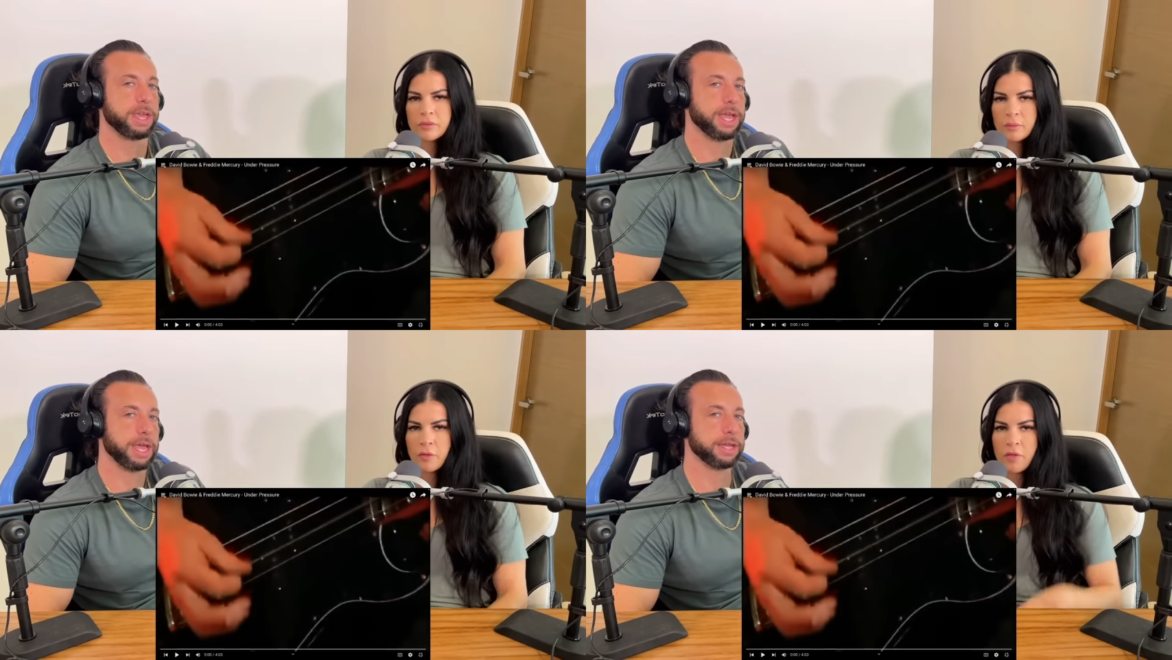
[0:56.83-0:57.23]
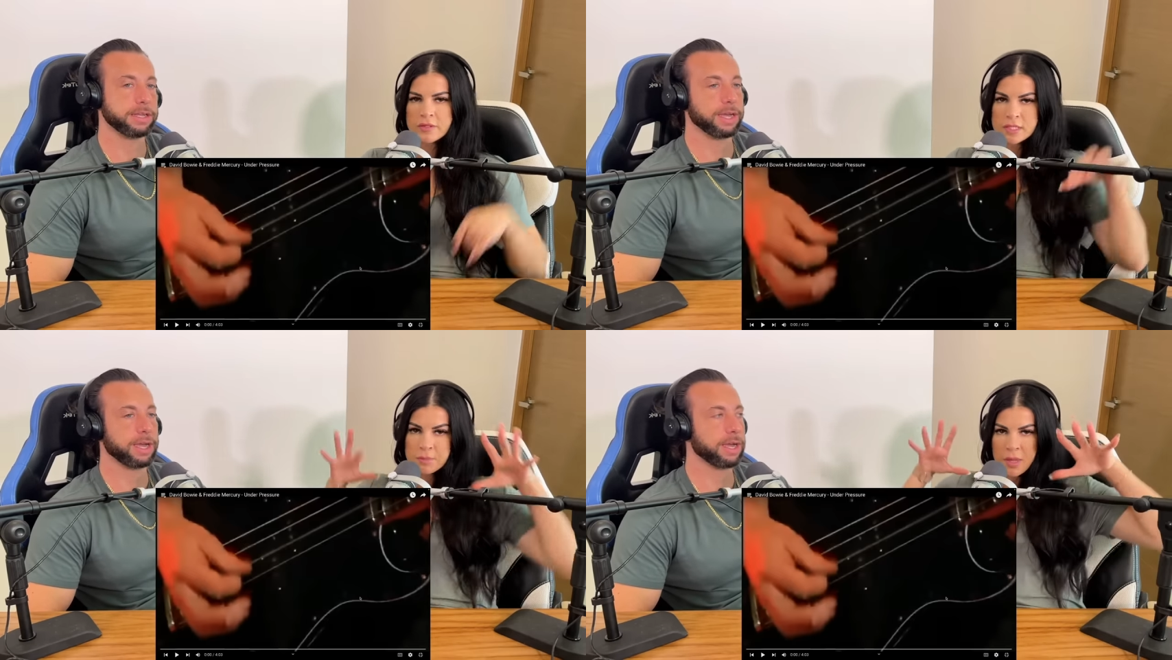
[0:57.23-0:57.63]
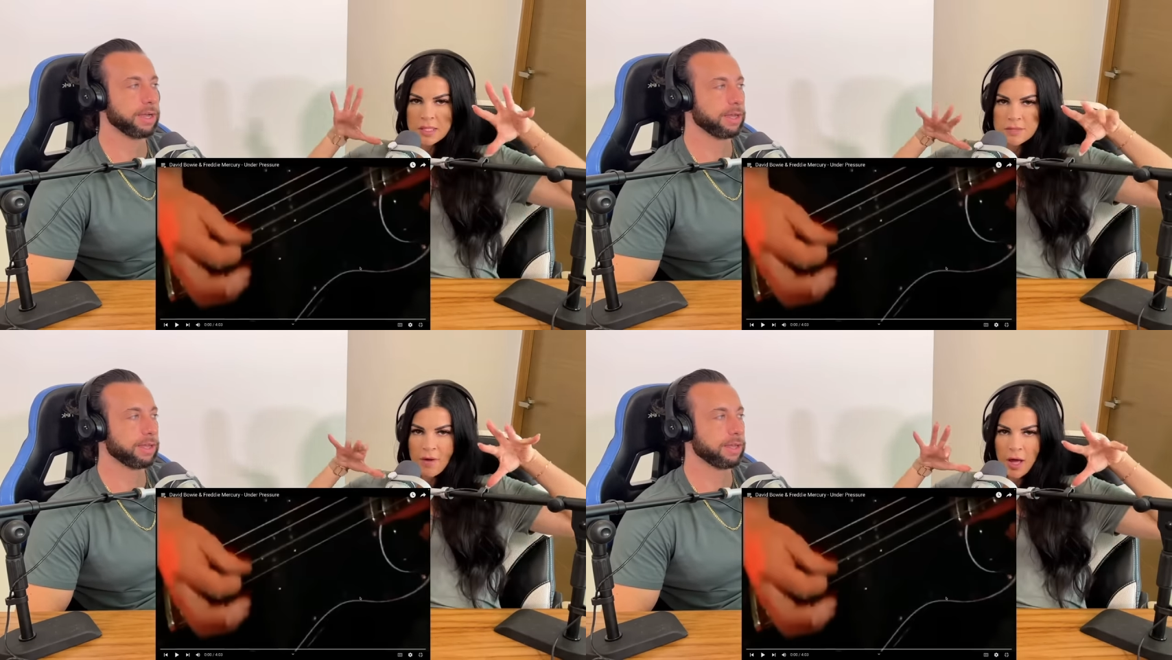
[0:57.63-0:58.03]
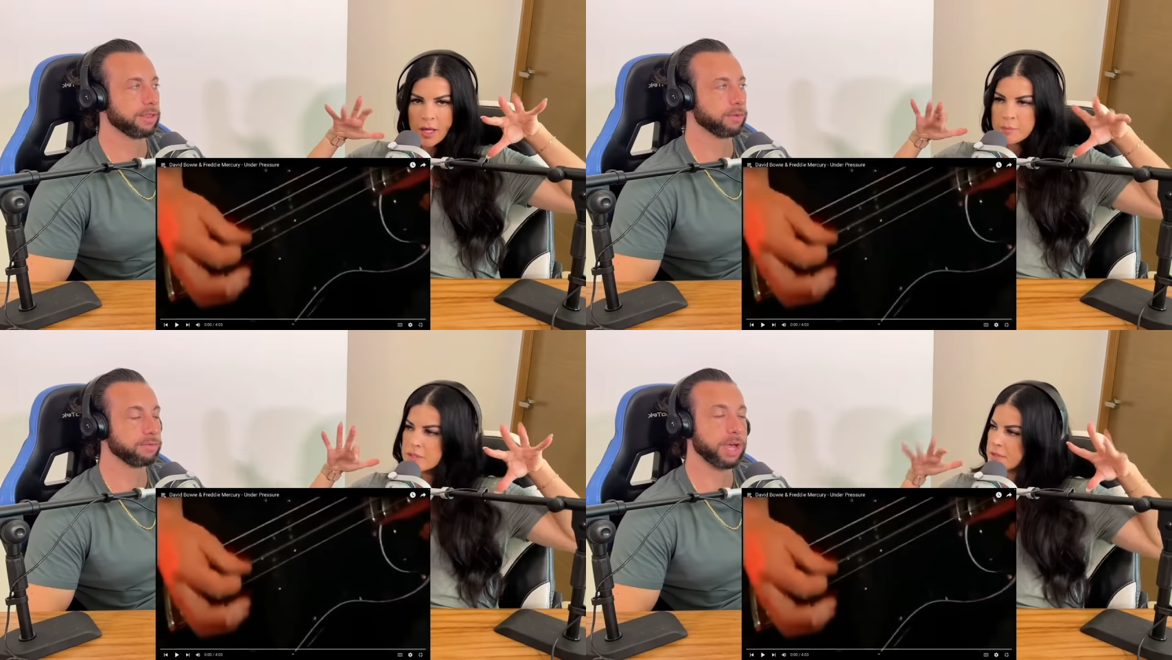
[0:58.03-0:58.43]
Speaker 1: Yes. And uh,
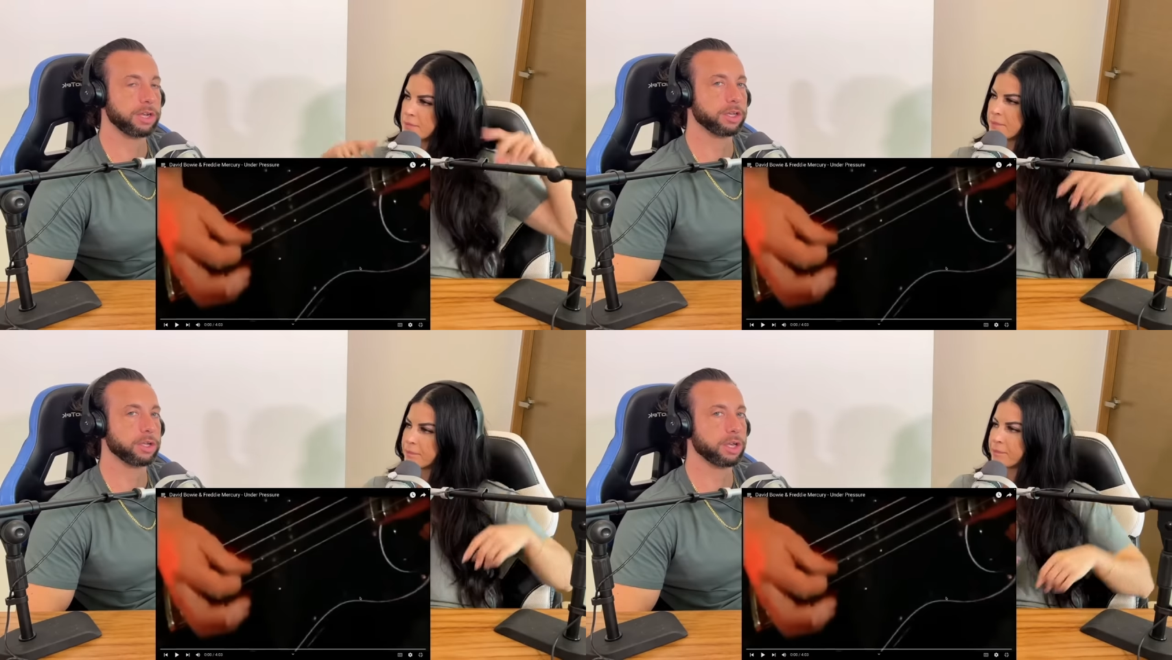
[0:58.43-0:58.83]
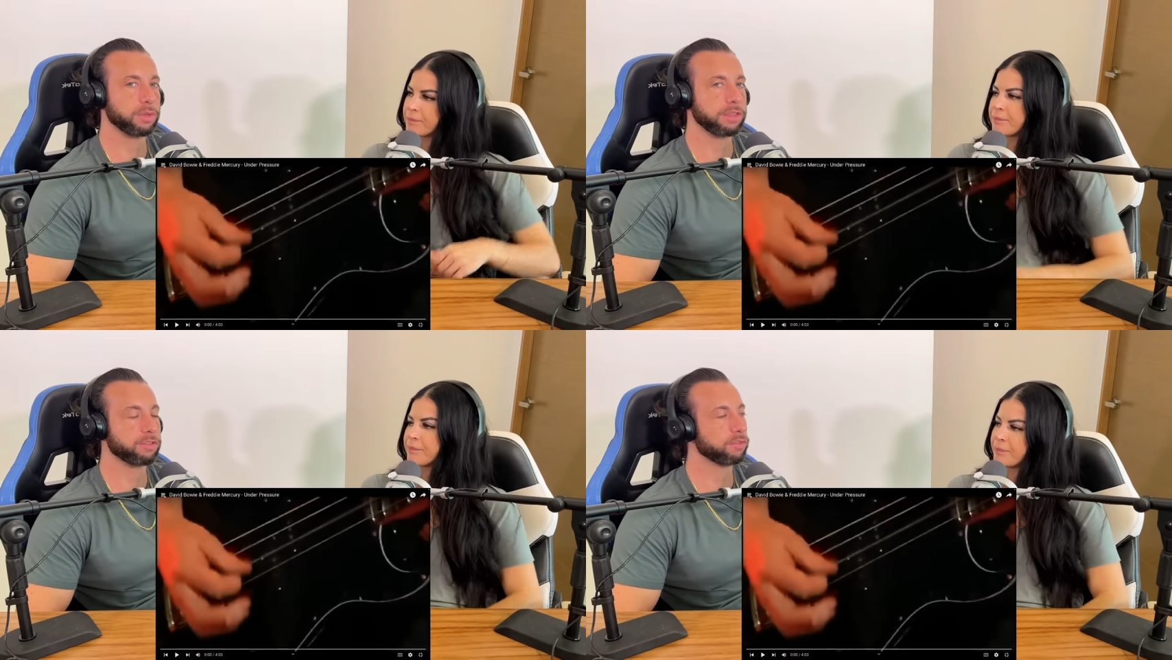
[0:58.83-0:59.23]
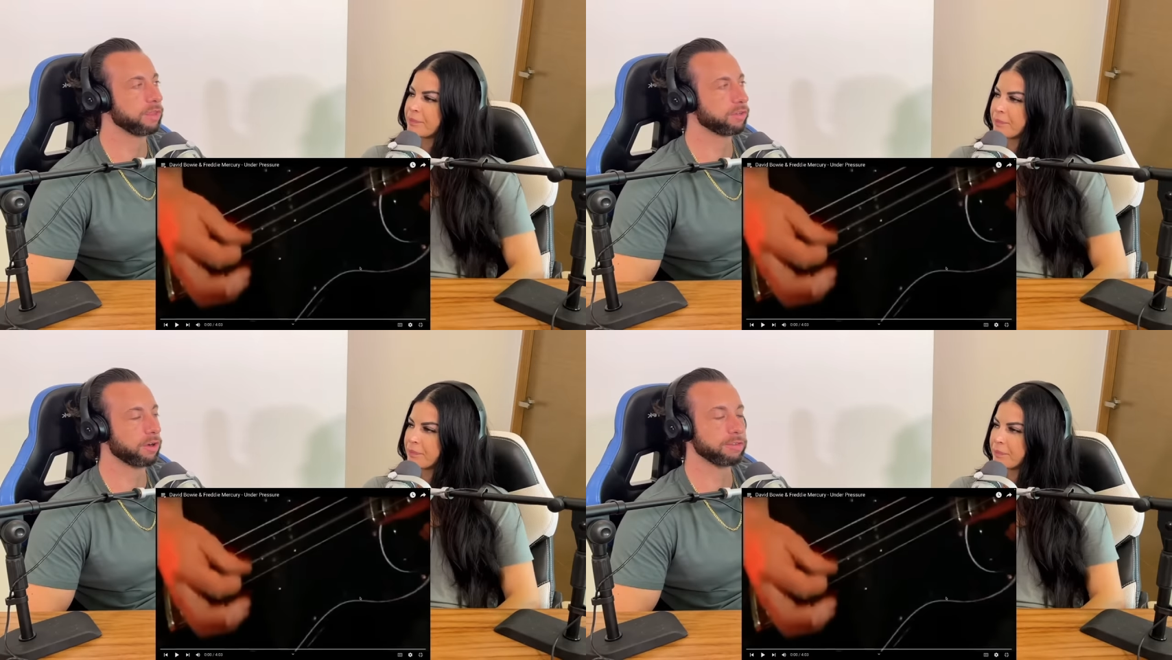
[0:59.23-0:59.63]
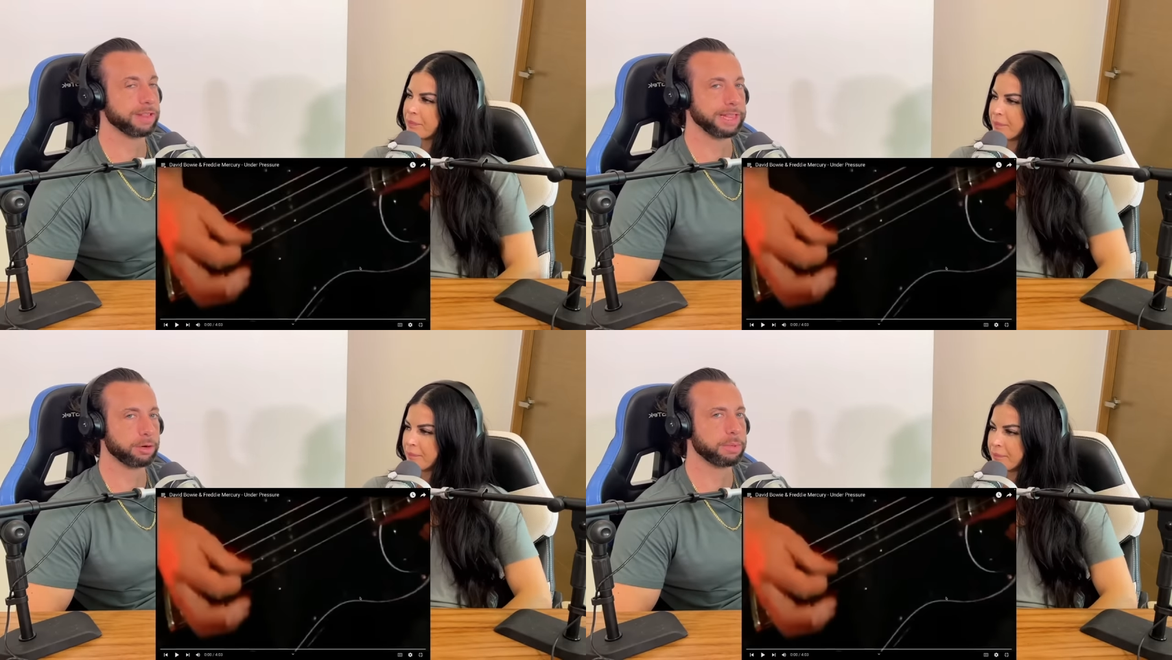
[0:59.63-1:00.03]
so we've gotten to know these these artists a
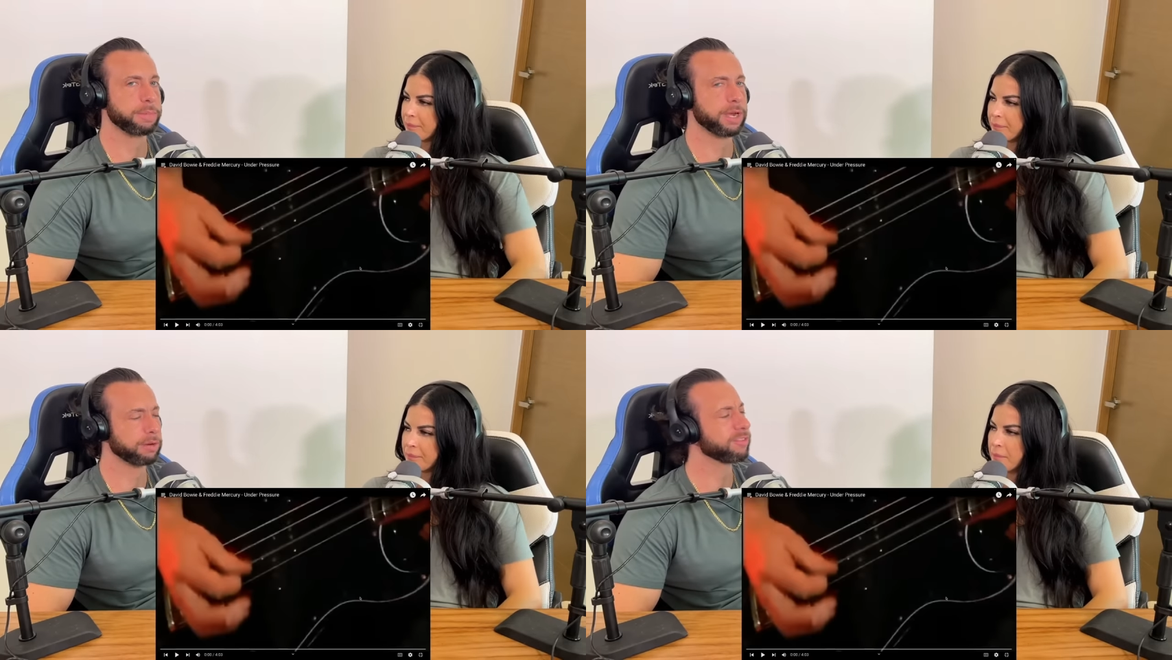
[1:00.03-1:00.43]
little bit better.